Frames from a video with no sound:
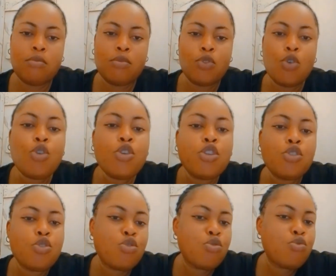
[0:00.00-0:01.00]
going
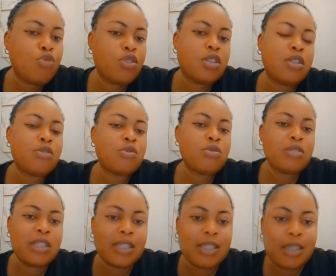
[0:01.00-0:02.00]
too much into
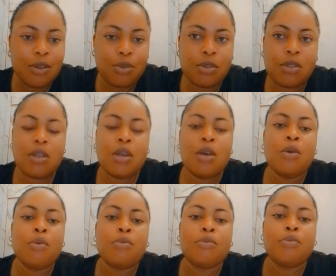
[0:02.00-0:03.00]
details,
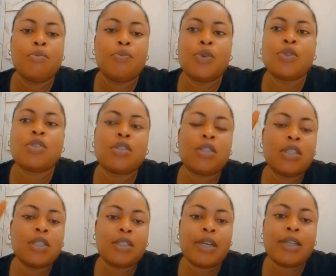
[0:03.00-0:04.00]
but
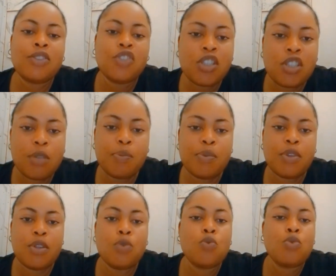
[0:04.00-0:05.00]

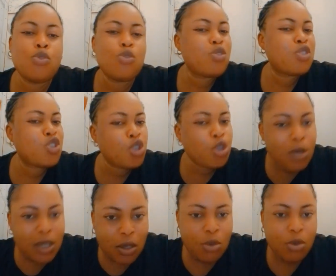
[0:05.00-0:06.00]
ChatGPT will go
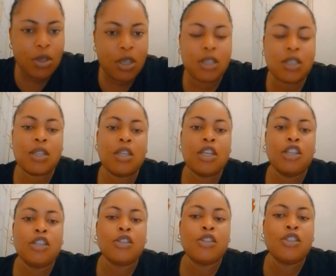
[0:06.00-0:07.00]
straight to
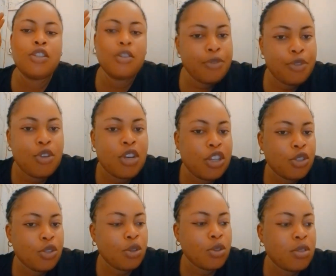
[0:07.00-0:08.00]
it, give you a
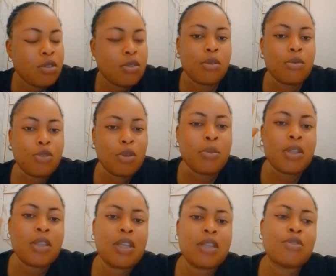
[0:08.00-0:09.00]
short
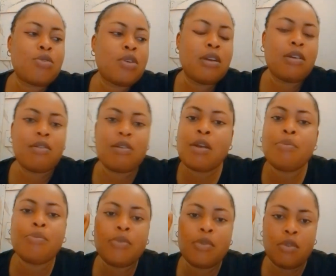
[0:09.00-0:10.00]
something that you can grab,
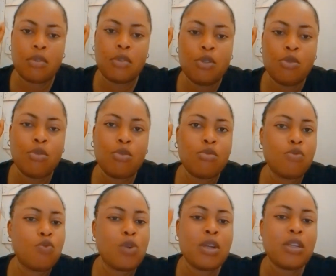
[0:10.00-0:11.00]

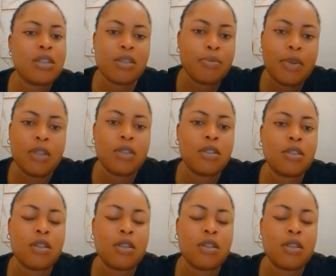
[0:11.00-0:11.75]
well explained.